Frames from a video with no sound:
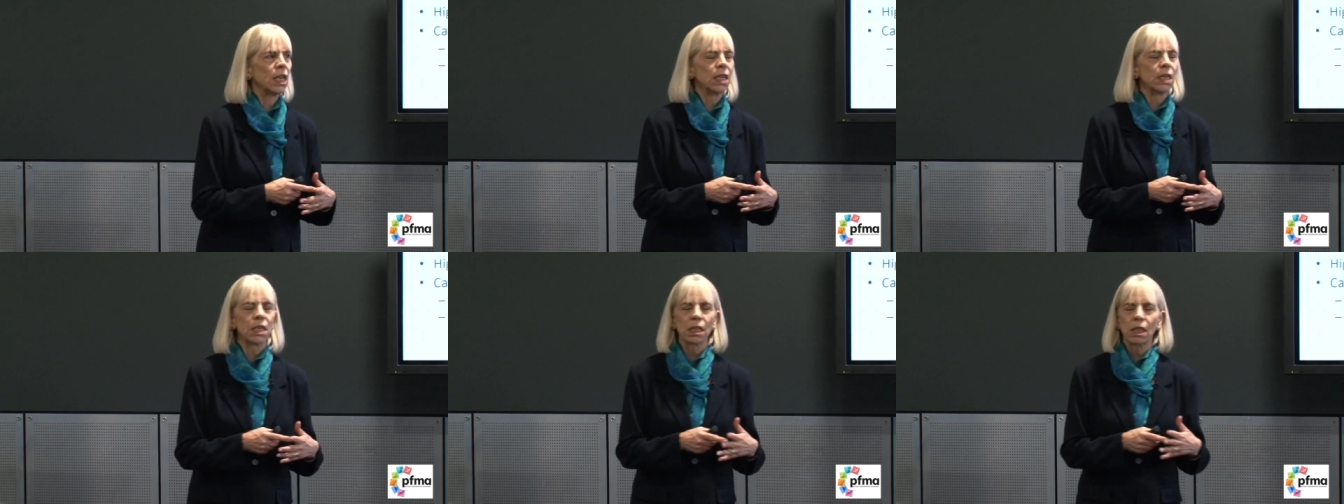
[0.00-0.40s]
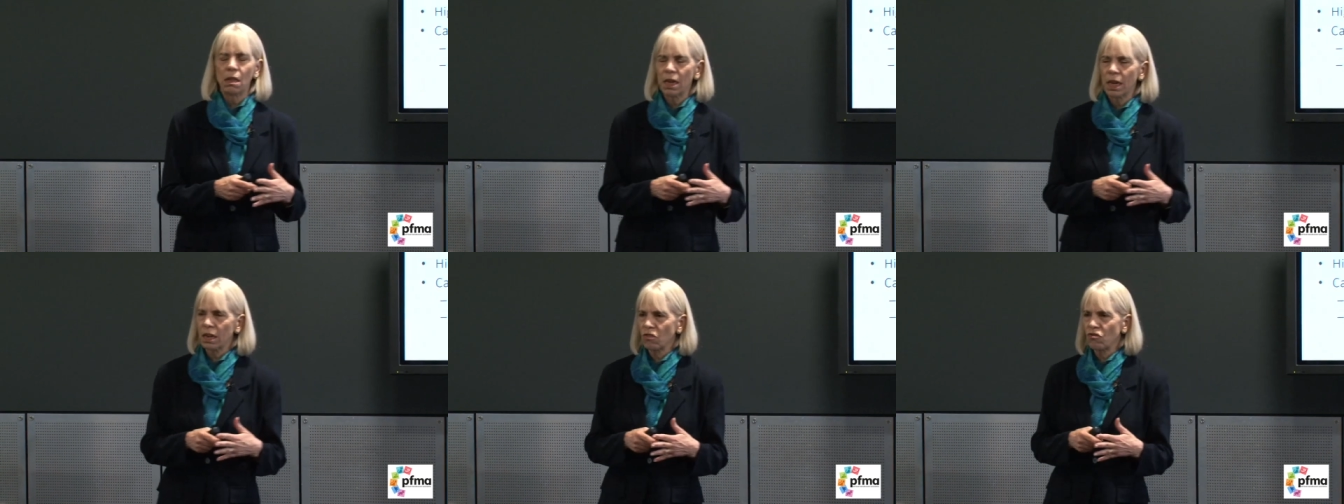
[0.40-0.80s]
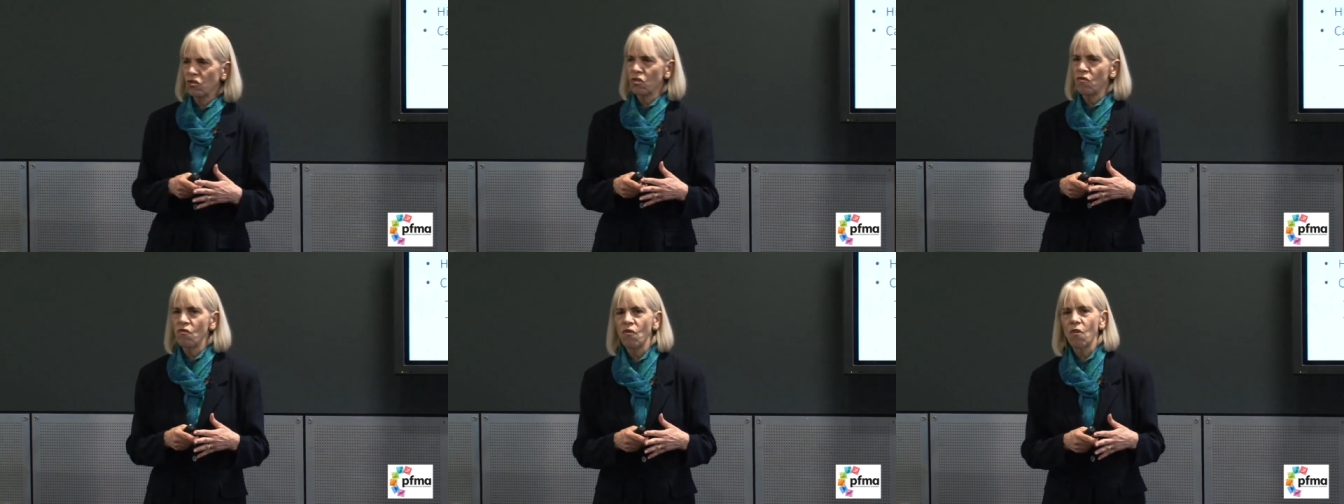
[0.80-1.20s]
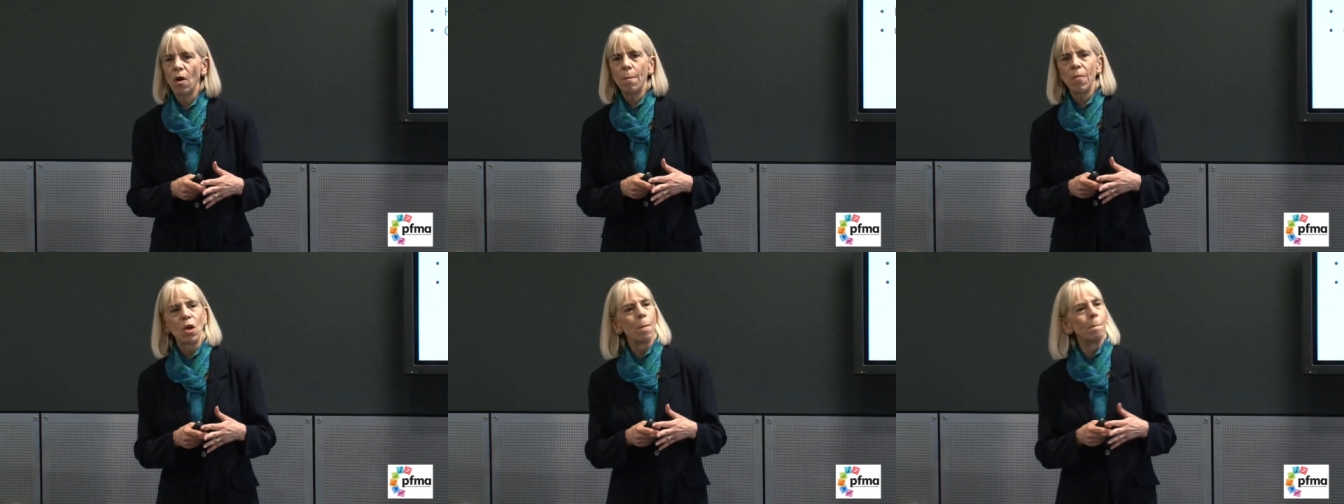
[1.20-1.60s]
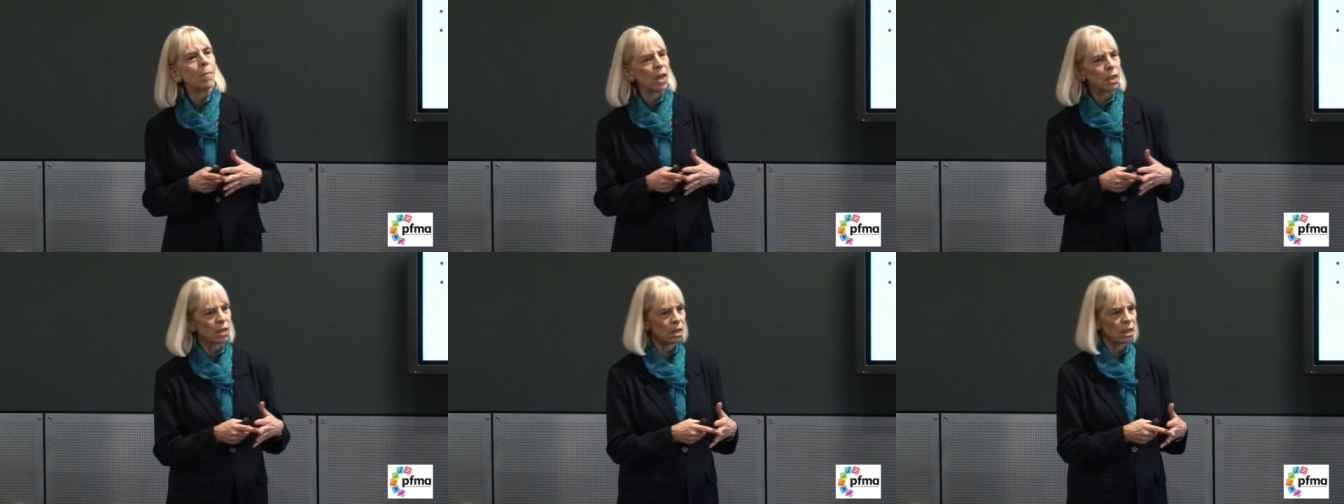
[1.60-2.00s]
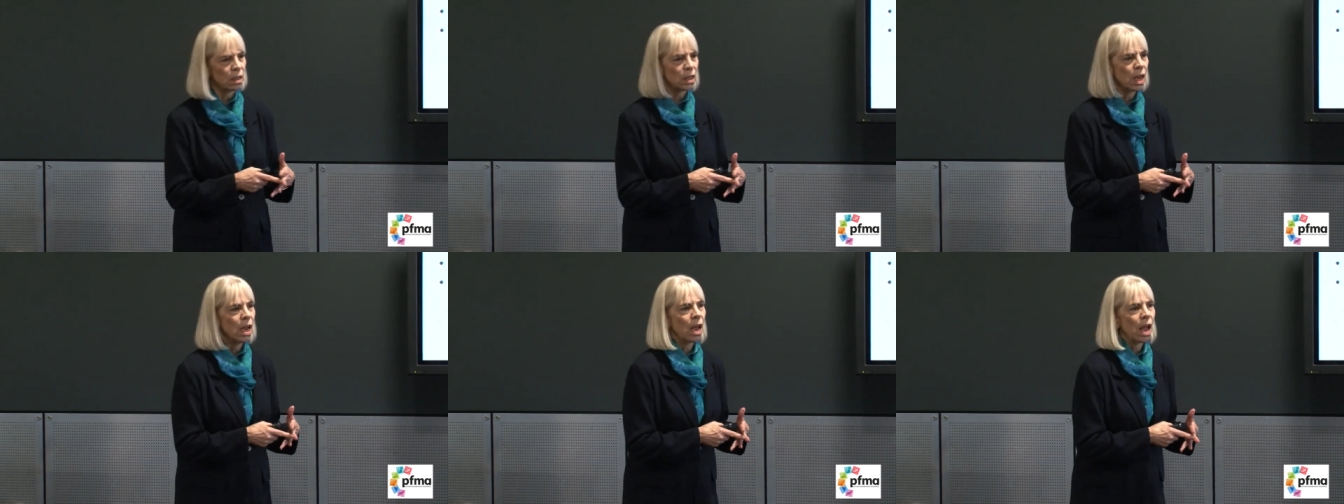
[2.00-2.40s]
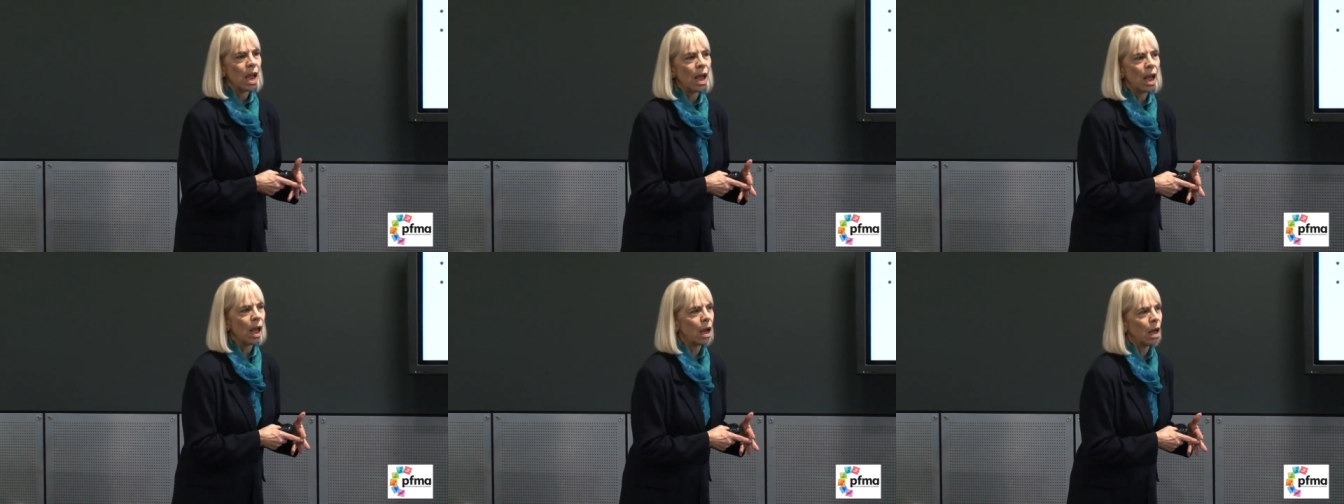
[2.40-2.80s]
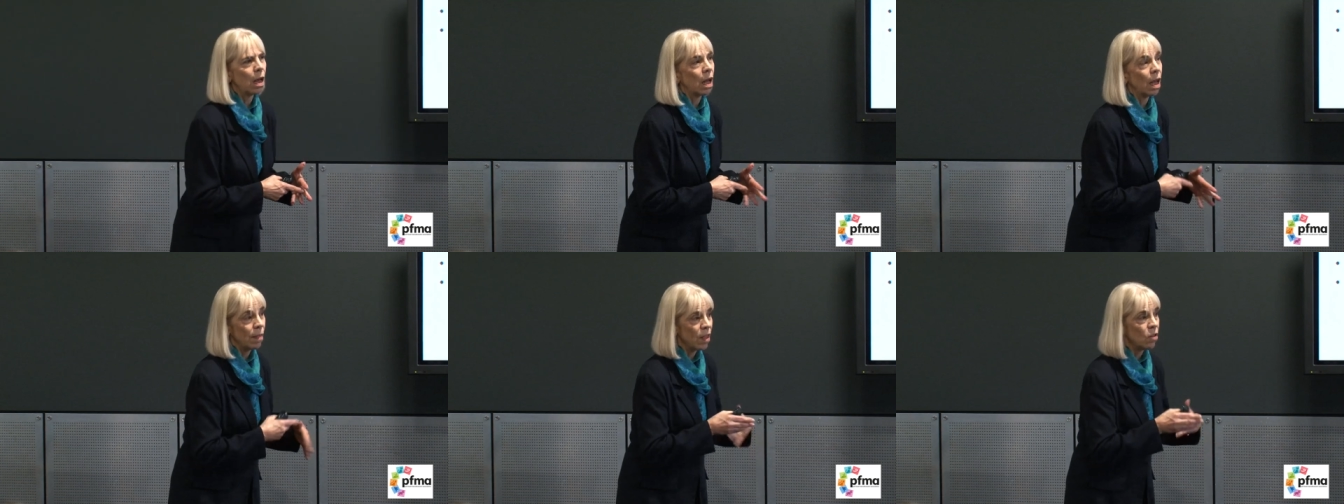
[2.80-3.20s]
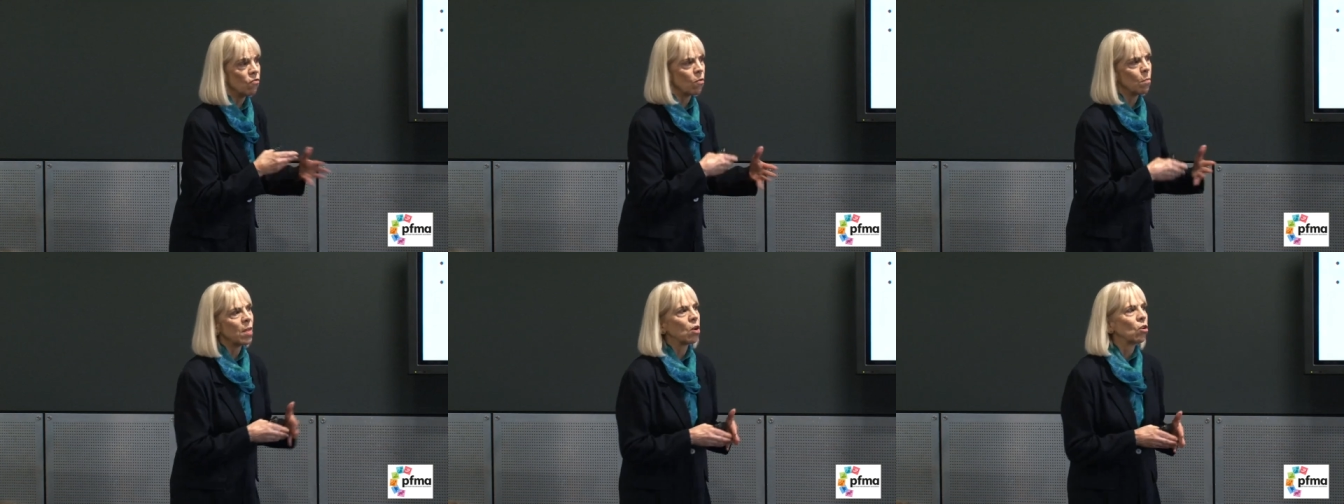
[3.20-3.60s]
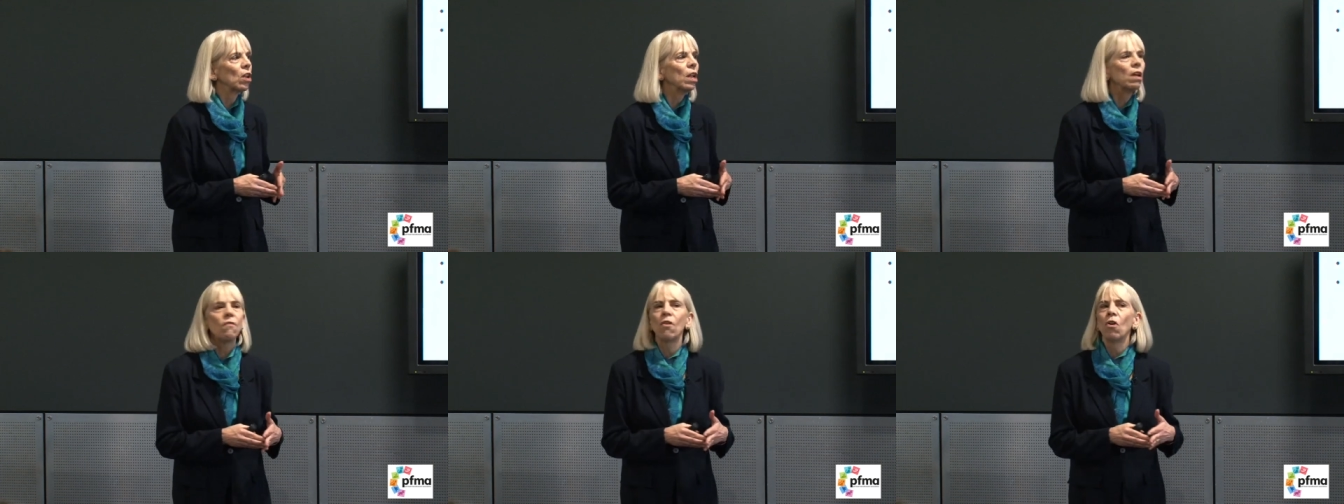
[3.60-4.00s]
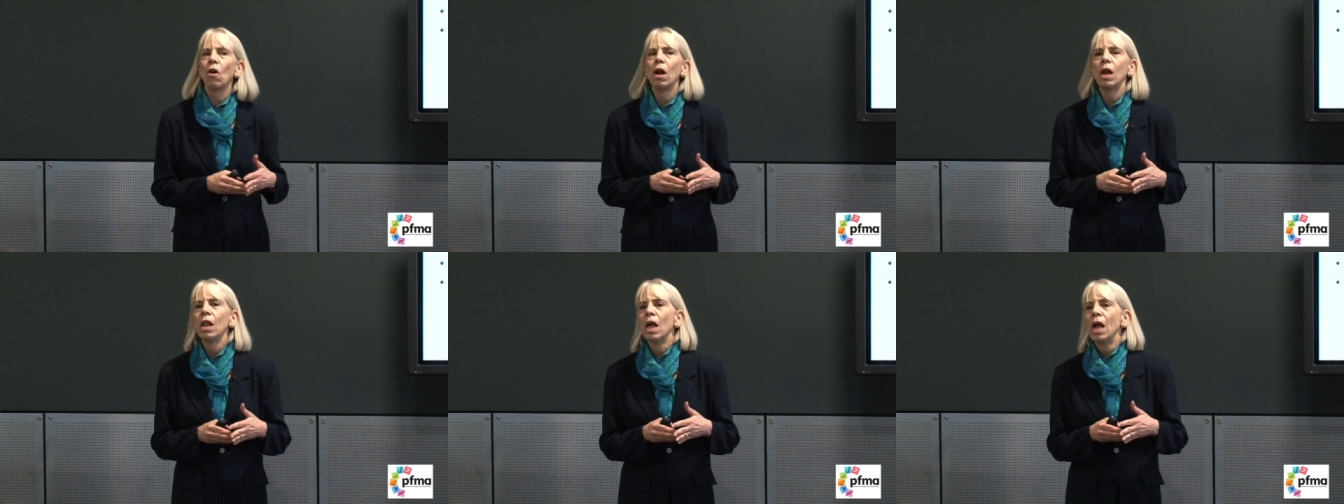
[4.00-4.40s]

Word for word: is the glycogen from their muscles uh, and then from their liver.